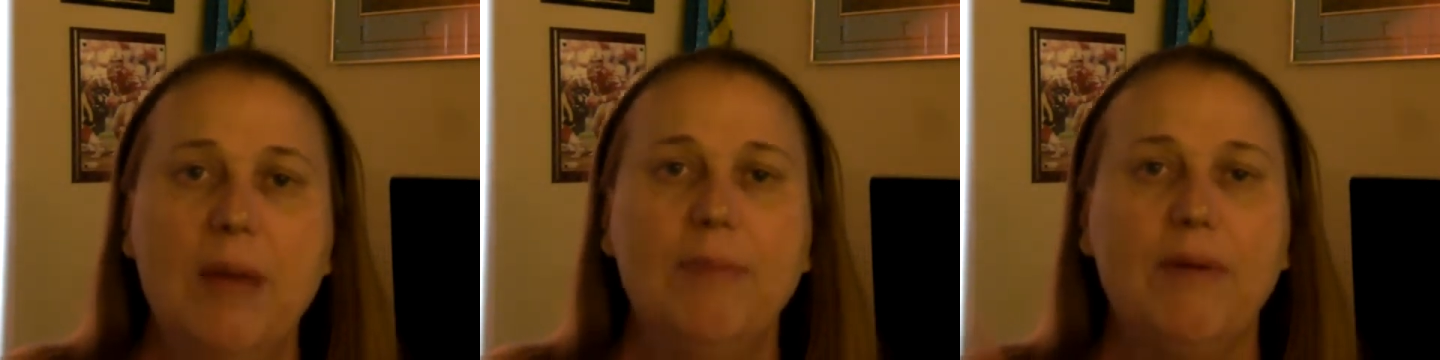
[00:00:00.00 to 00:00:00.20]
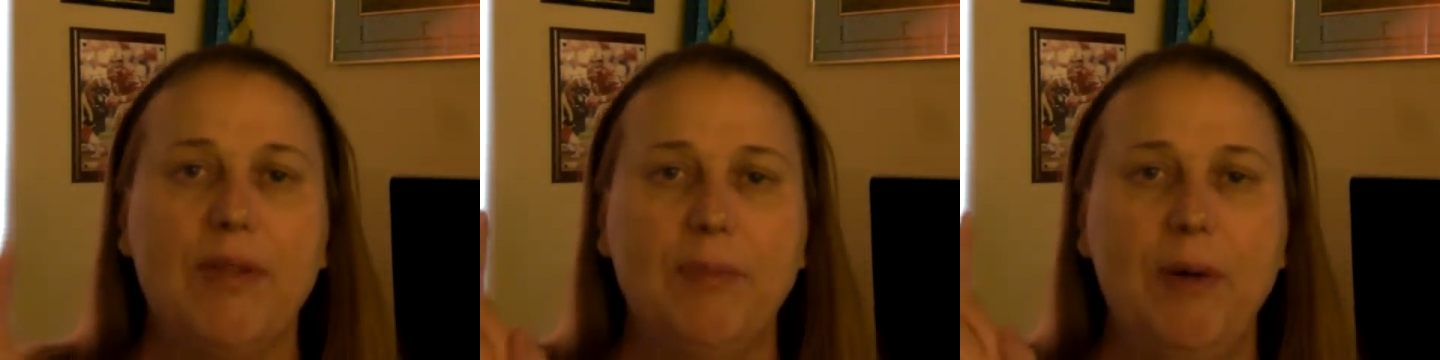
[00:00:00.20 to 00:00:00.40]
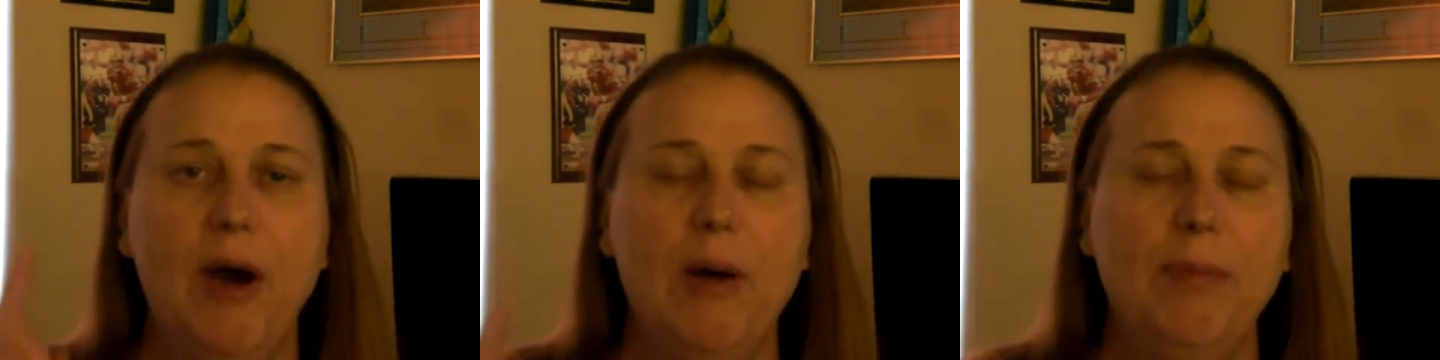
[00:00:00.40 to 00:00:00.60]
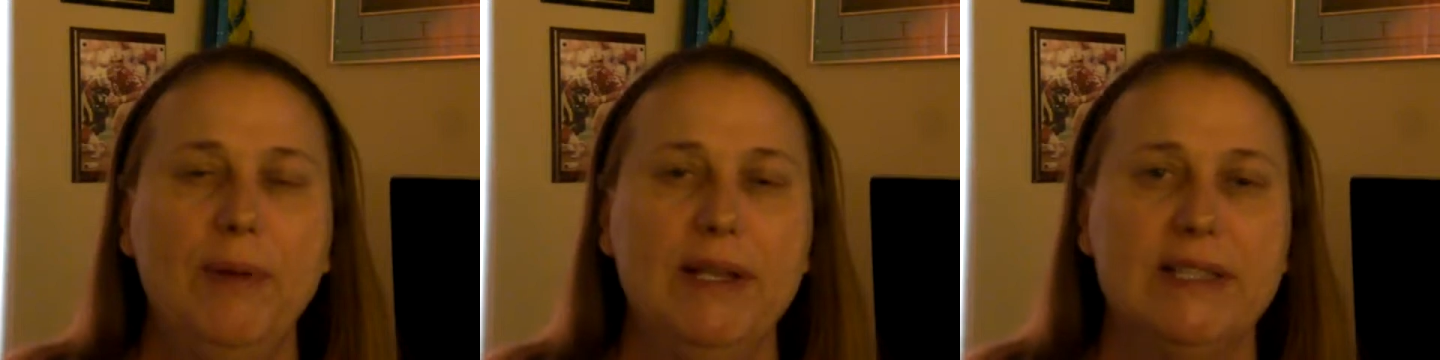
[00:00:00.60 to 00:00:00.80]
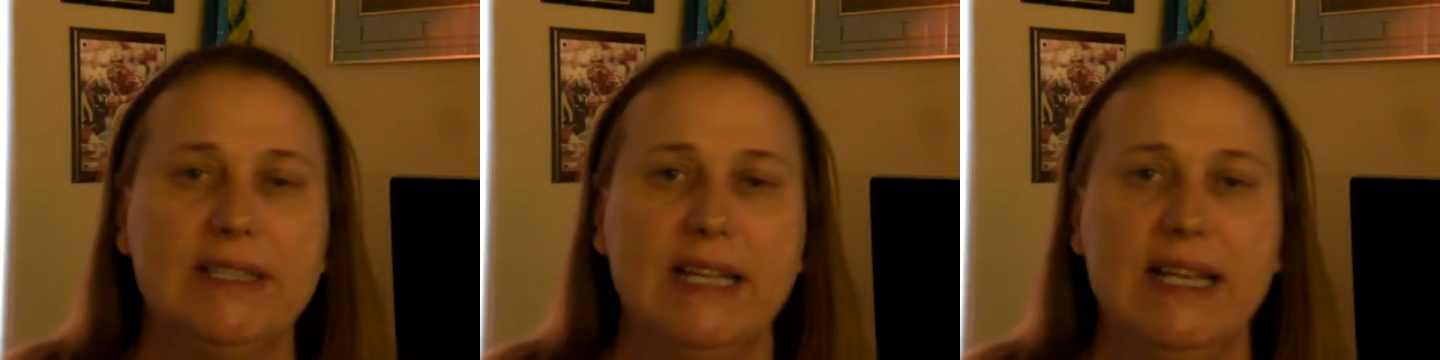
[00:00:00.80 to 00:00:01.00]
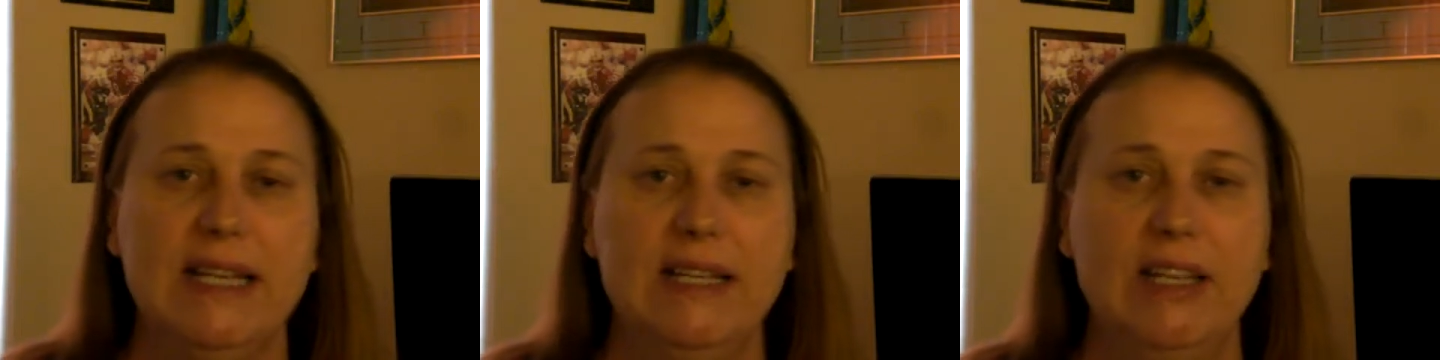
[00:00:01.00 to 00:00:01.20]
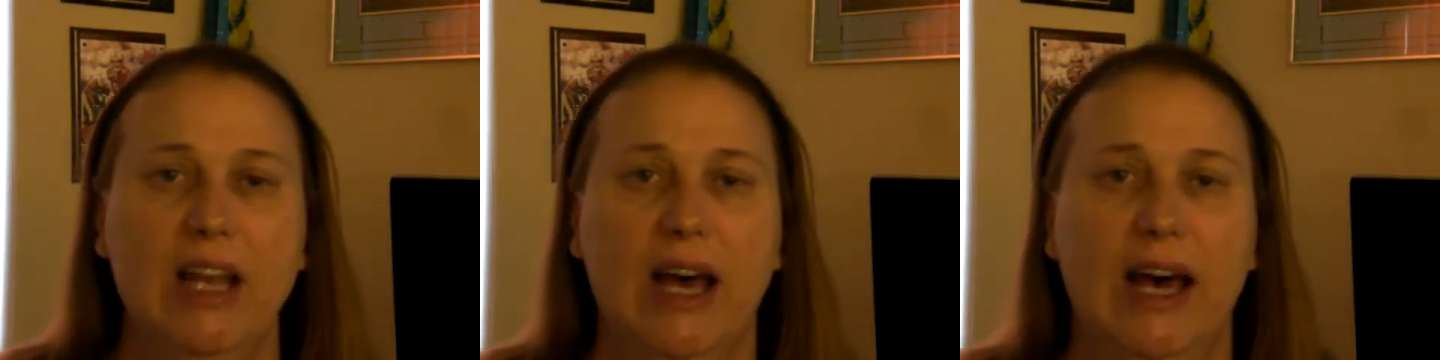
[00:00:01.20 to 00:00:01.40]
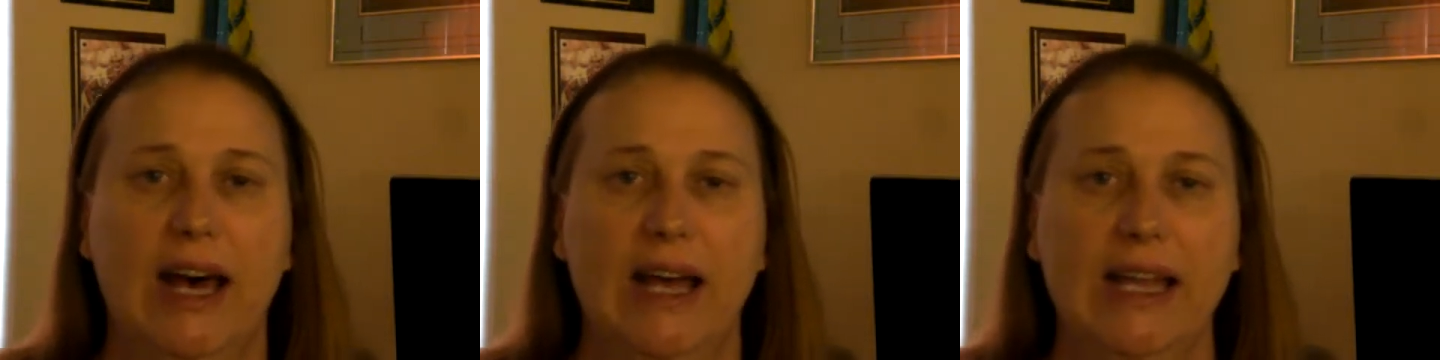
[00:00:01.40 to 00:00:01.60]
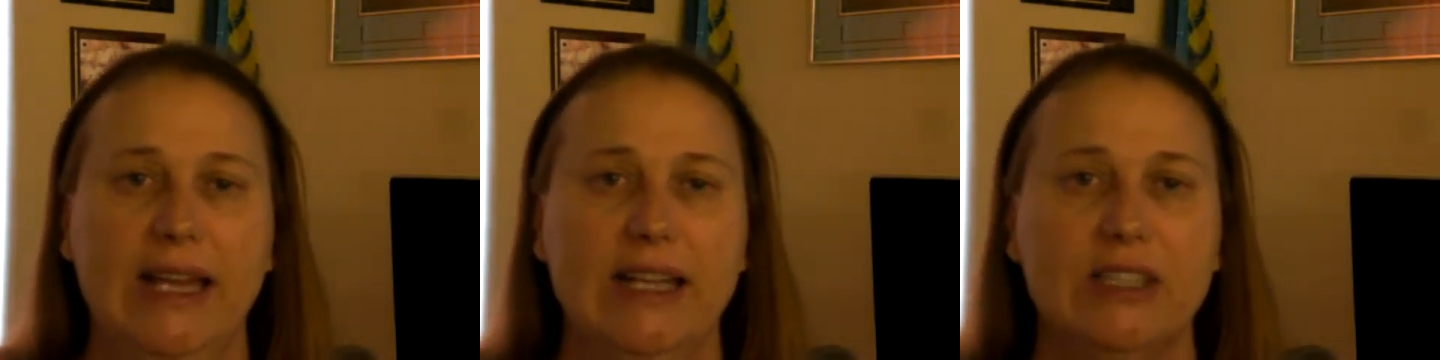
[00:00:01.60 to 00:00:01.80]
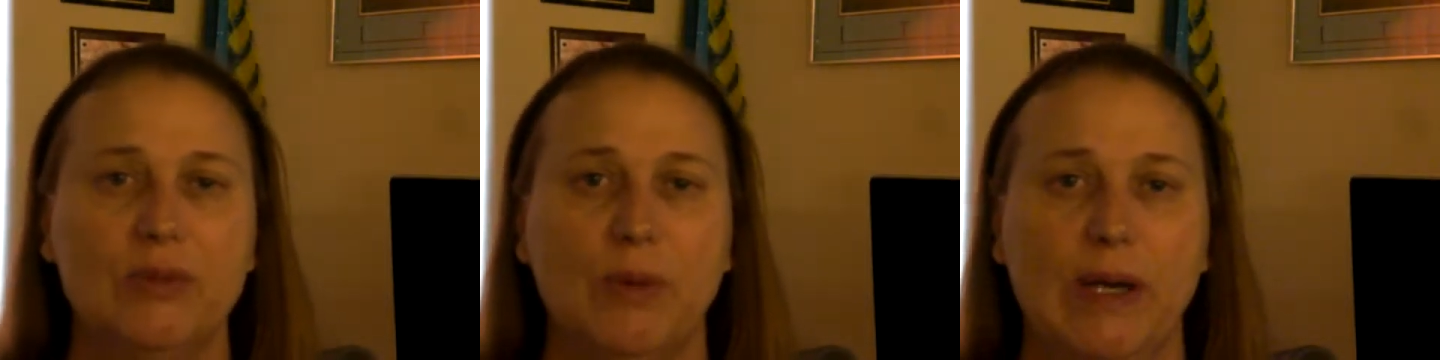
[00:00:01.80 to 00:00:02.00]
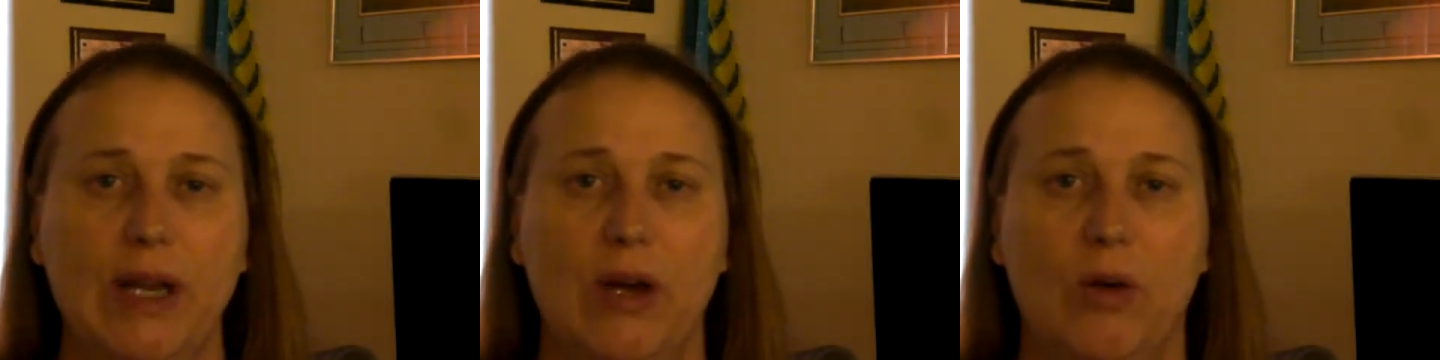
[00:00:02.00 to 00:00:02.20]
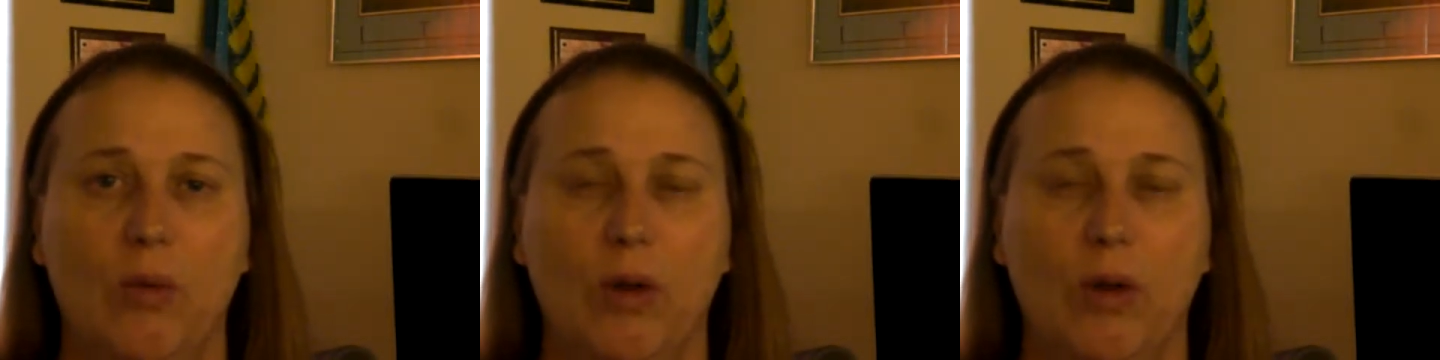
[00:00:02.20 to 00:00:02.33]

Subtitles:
But the Pope is in Israel